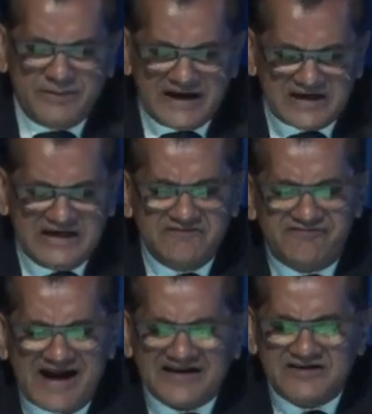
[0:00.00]
be a key
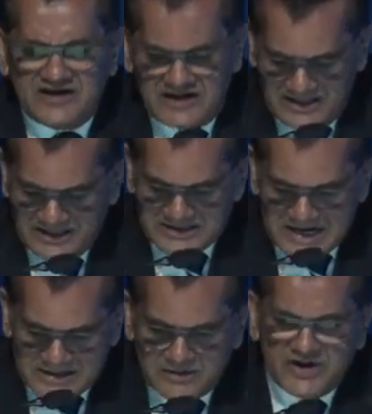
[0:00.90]
factor in
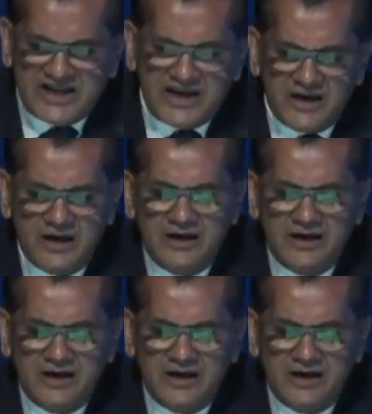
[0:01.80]
determining